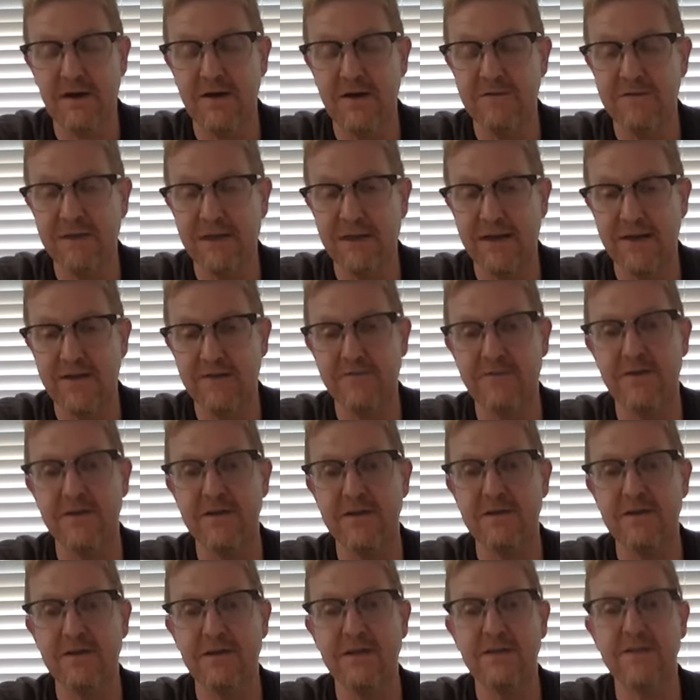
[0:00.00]
of that
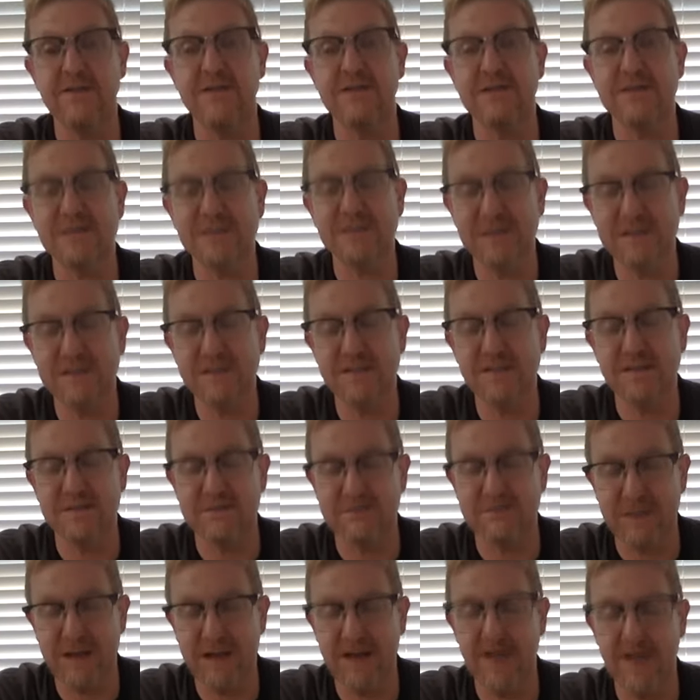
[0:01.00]
unfairness, the sense of
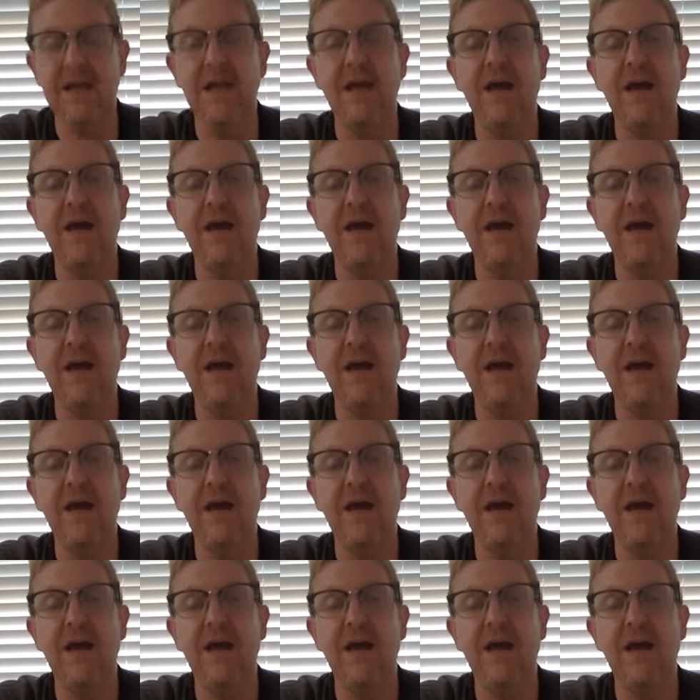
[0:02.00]
that